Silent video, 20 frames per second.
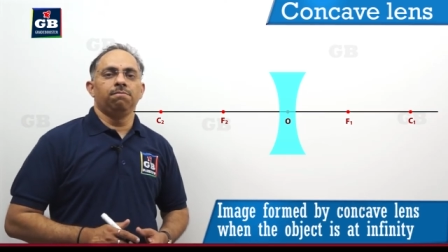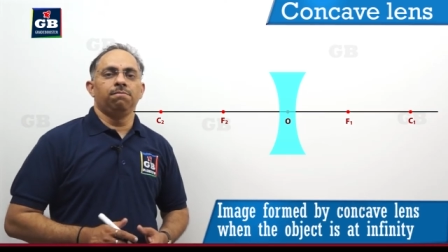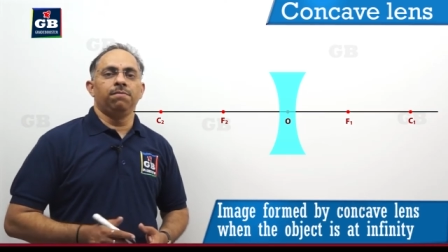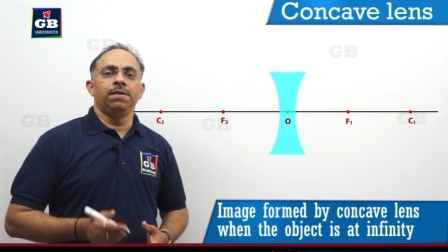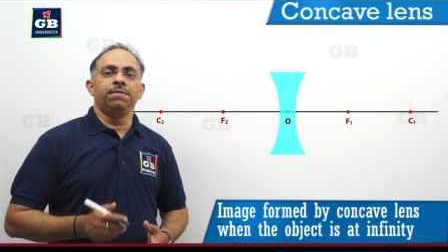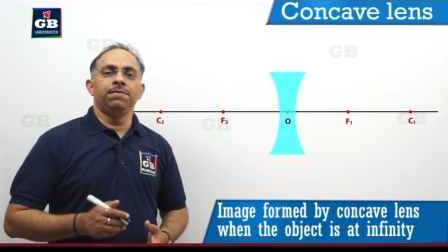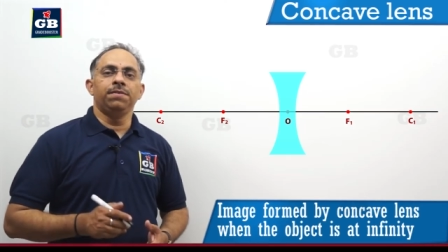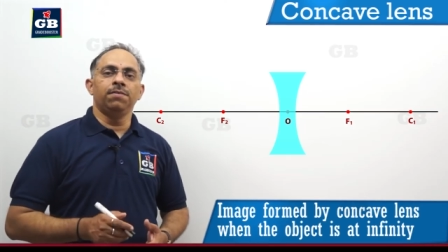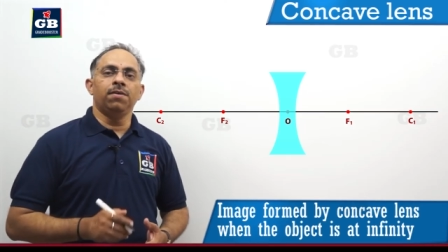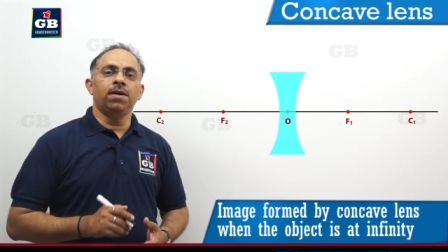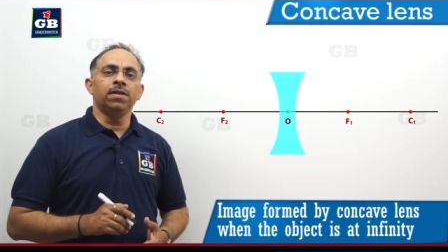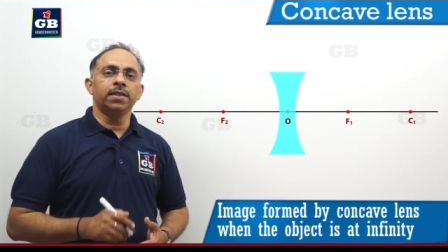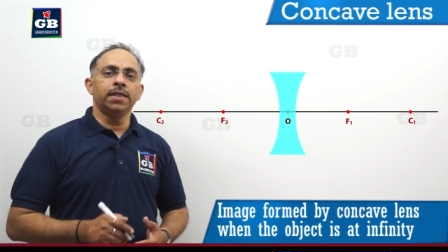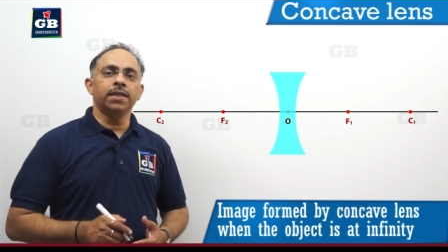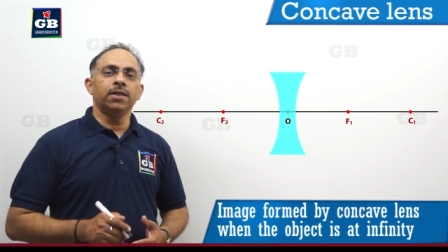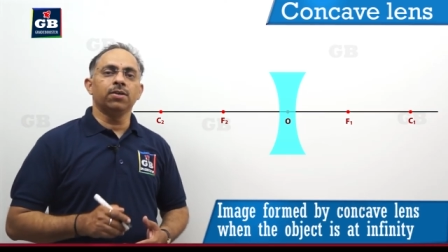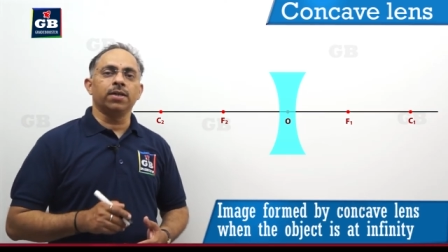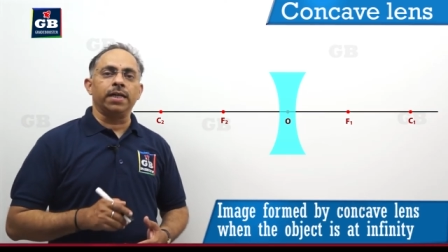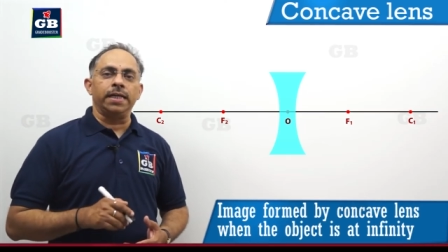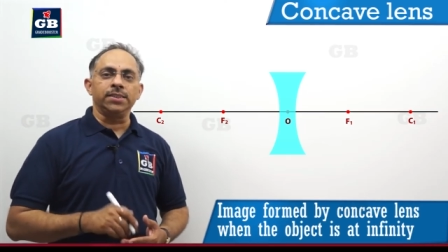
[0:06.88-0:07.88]
When we
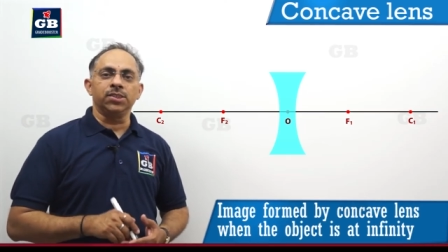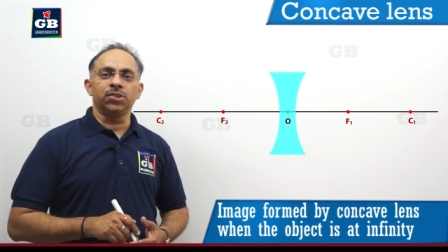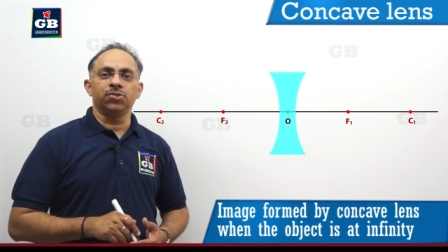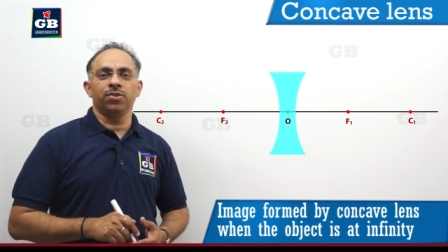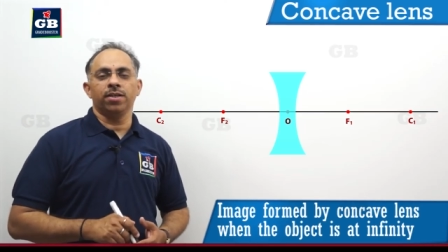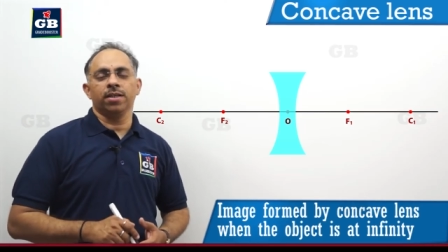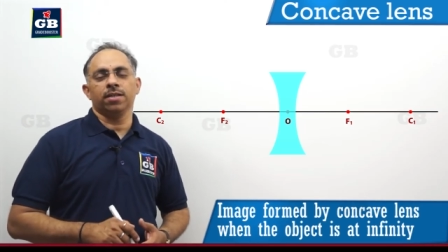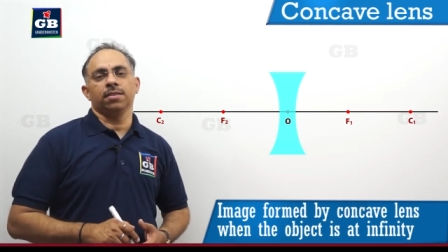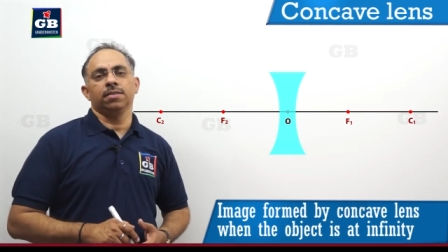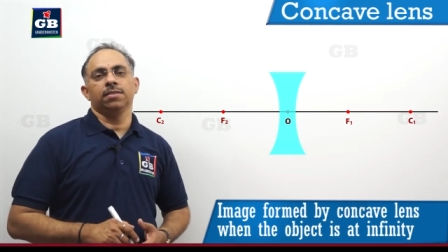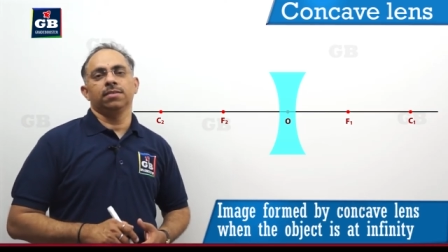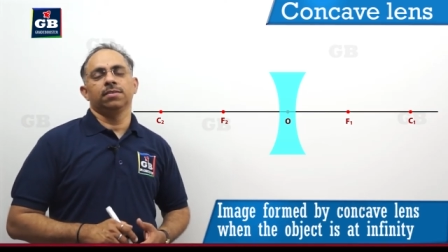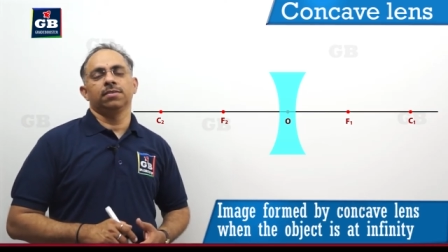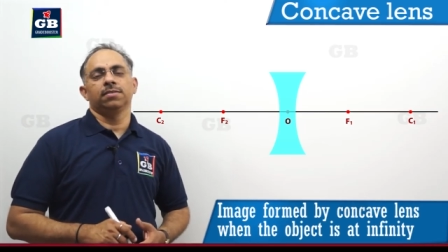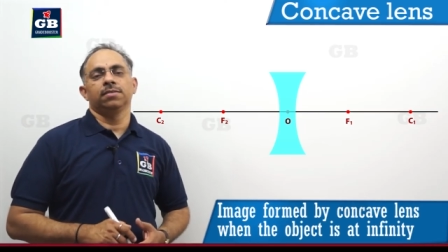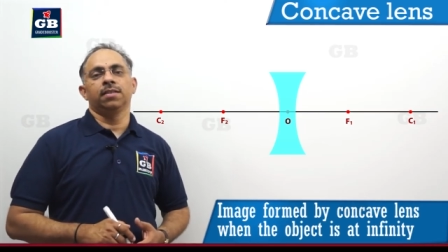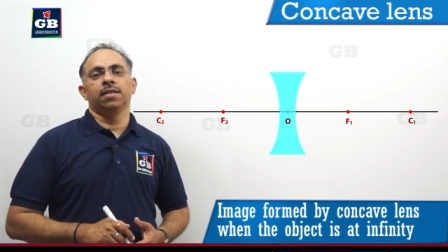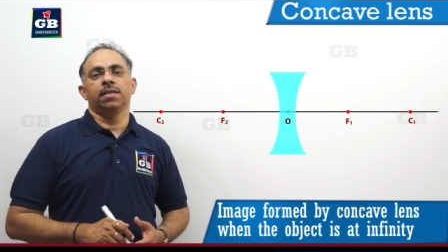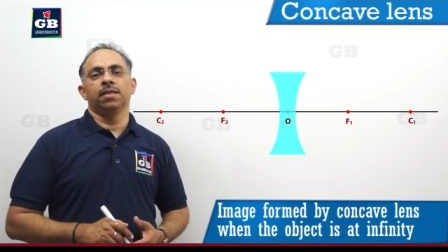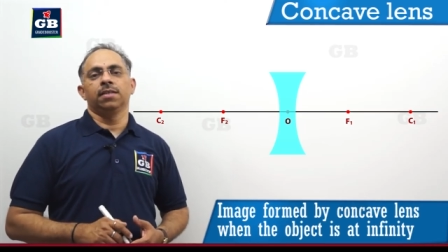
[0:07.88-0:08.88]
wanted to construct
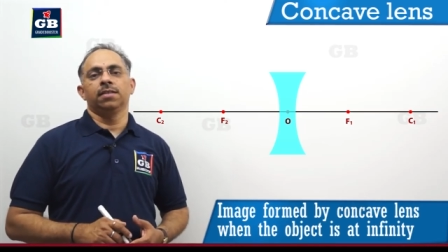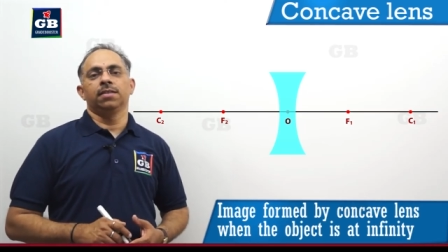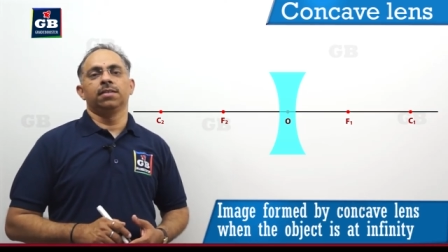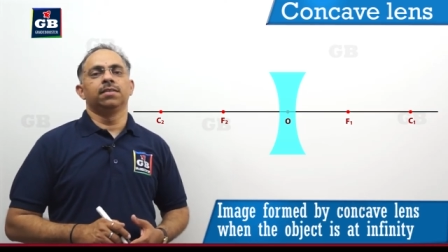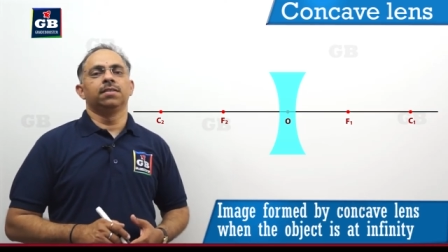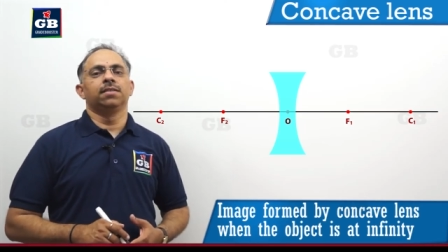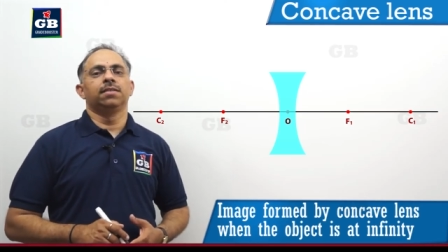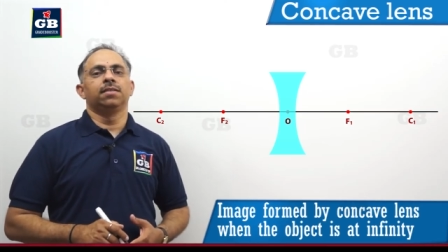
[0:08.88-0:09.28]
the